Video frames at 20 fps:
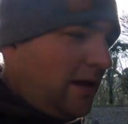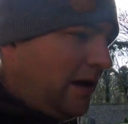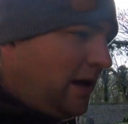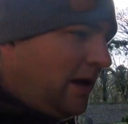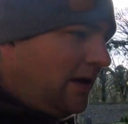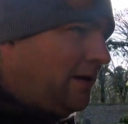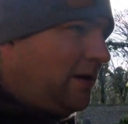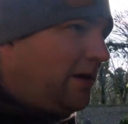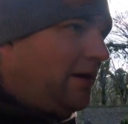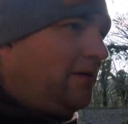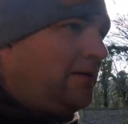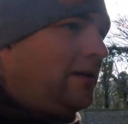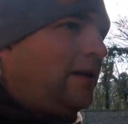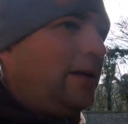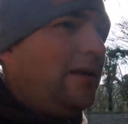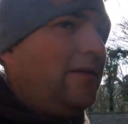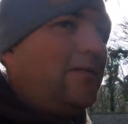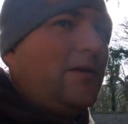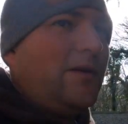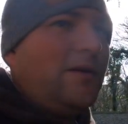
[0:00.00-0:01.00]
and I'll
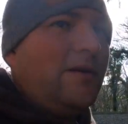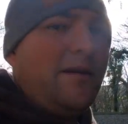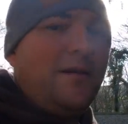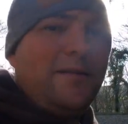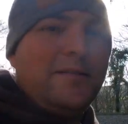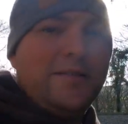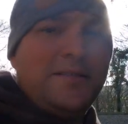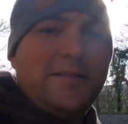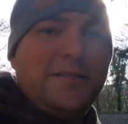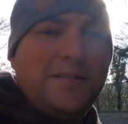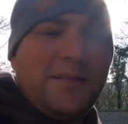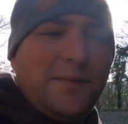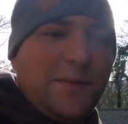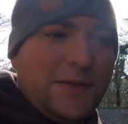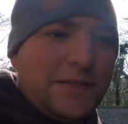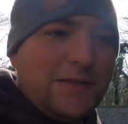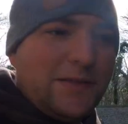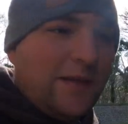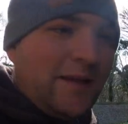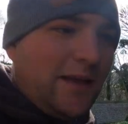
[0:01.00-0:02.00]
either answer the
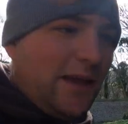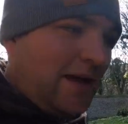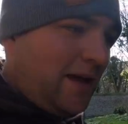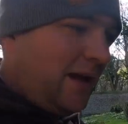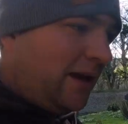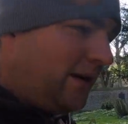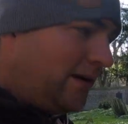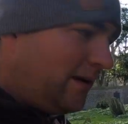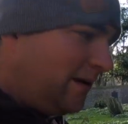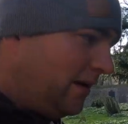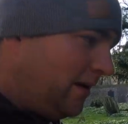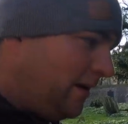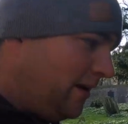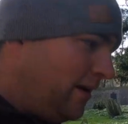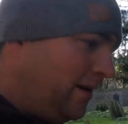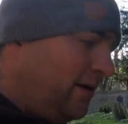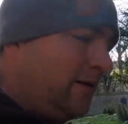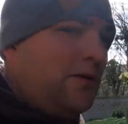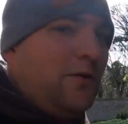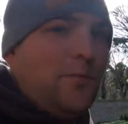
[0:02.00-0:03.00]
best I can
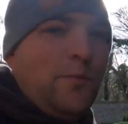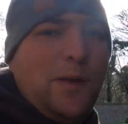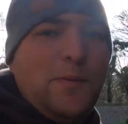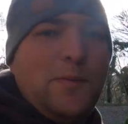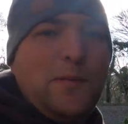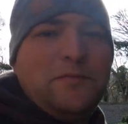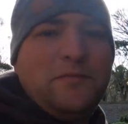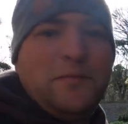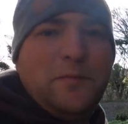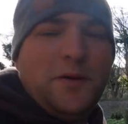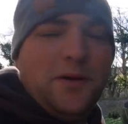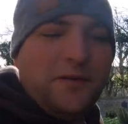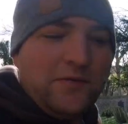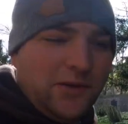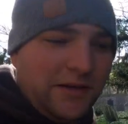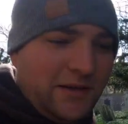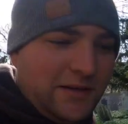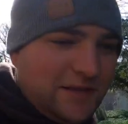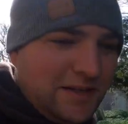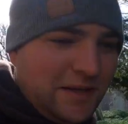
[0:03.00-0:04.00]
or maybe even put a
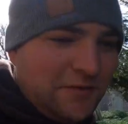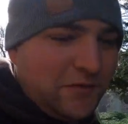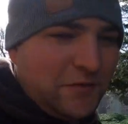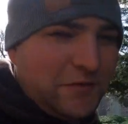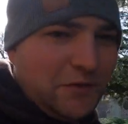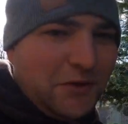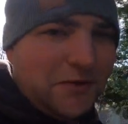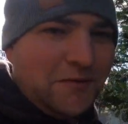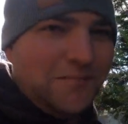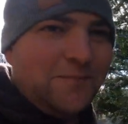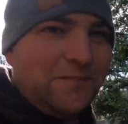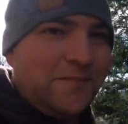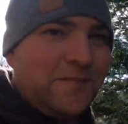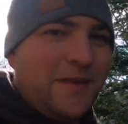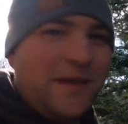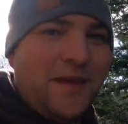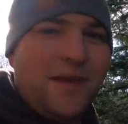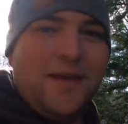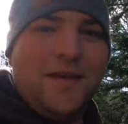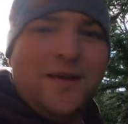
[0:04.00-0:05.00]
video together for you.
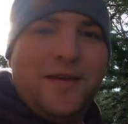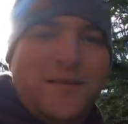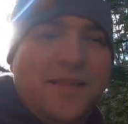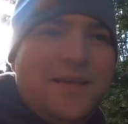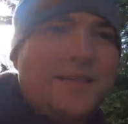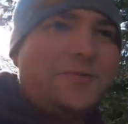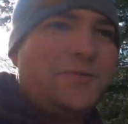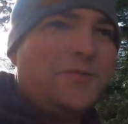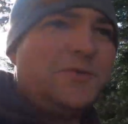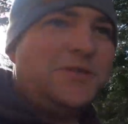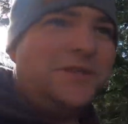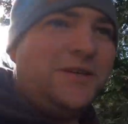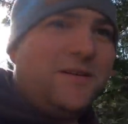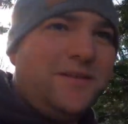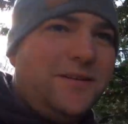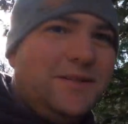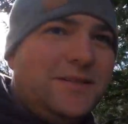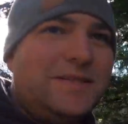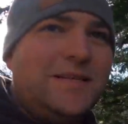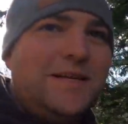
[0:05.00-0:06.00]
Thanks for watching
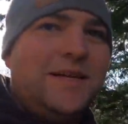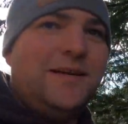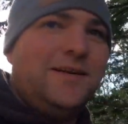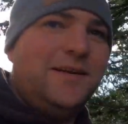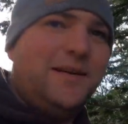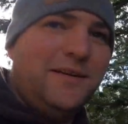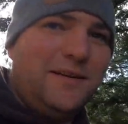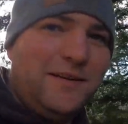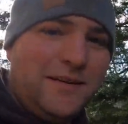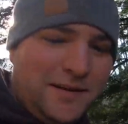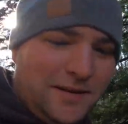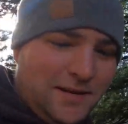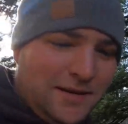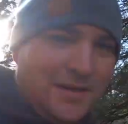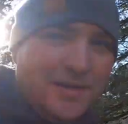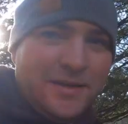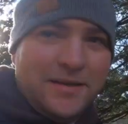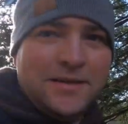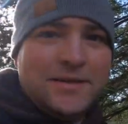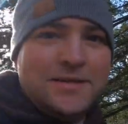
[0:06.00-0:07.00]
guys,
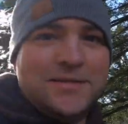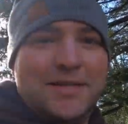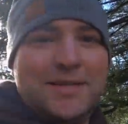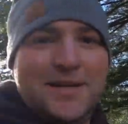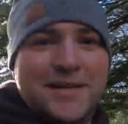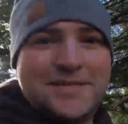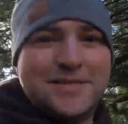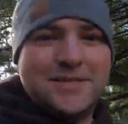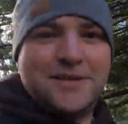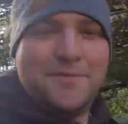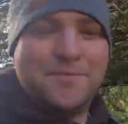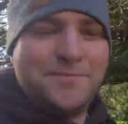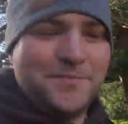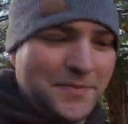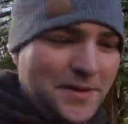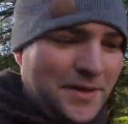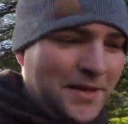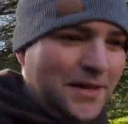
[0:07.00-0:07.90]
see you next time,